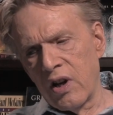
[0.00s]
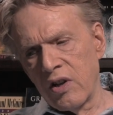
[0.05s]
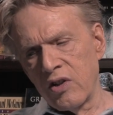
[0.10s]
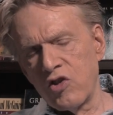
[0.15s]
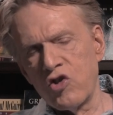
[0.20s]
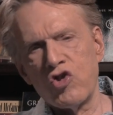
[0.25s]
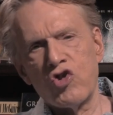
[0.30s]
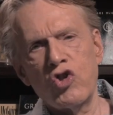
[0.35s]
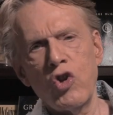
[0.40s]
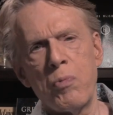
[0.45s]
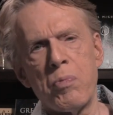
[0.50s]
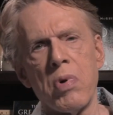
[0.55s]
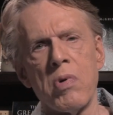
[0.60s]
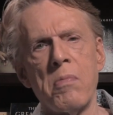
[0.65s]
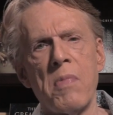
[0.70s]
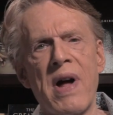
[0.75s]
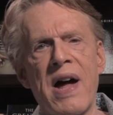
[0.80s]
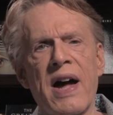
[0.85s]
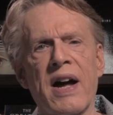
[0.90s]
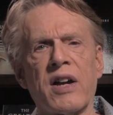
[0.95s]

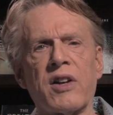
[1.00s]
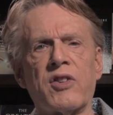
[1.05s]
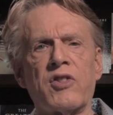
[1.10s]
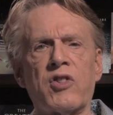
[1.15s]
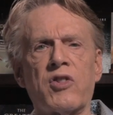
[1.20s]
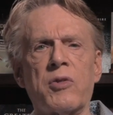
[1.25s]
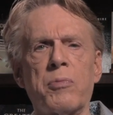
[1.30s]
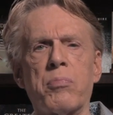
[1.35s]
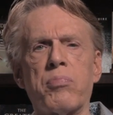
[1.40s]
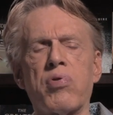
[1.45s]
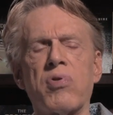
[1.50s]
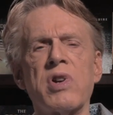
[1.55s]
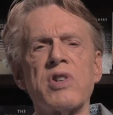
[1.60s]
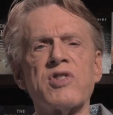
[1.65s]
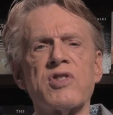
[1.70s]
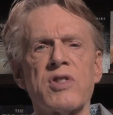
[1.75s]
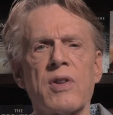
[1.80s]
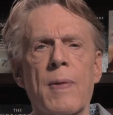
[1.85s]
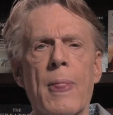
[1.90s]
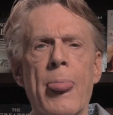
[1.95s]
supermax
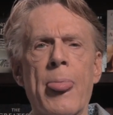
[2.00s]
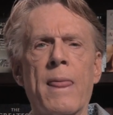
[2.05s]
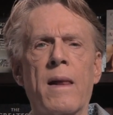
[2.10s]
prison.